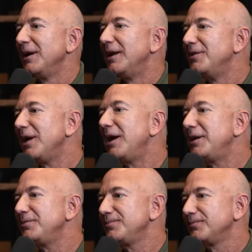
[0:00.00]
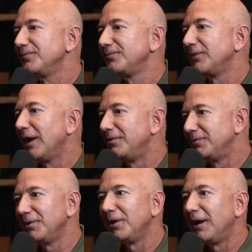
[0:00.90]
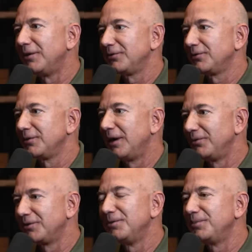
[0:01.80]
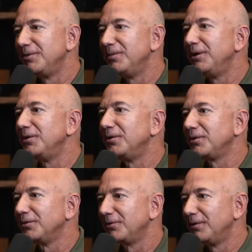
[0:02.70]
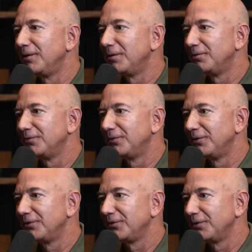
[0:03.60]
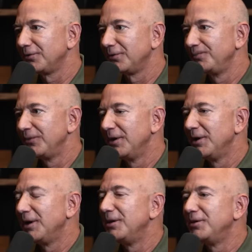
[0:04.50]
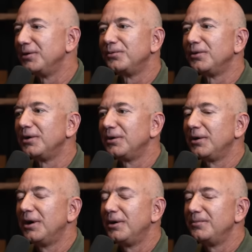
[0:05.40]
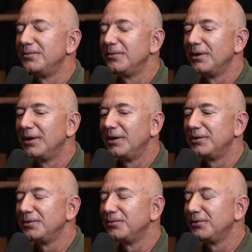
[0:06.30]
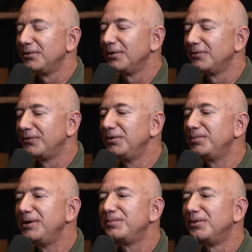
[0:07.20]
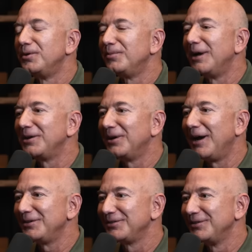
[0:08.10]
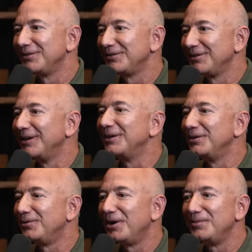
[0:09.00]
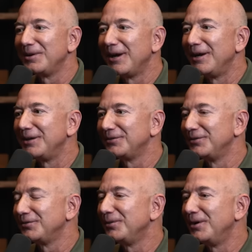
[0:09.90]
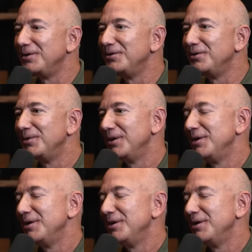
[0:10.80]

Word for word: and then I realized I was going to be a mediocre theoretical physicist, and there were a few people in my classes, like in quantum mechanics and so on, who